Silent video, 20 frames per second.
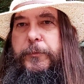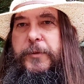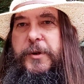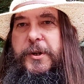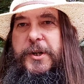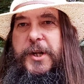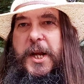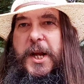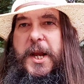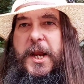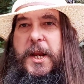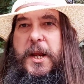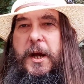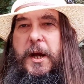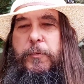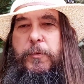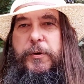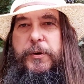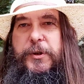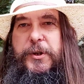Today
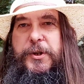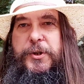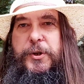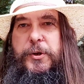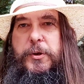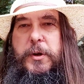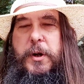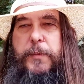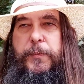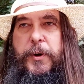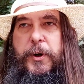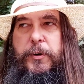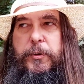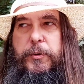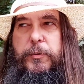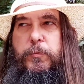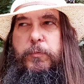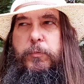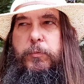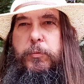I want to talk
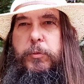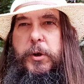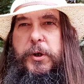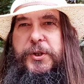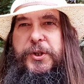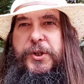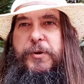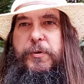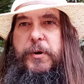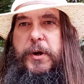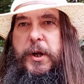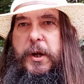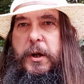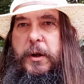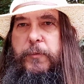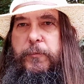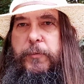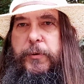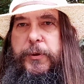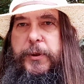about what's going
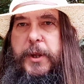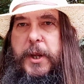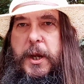on with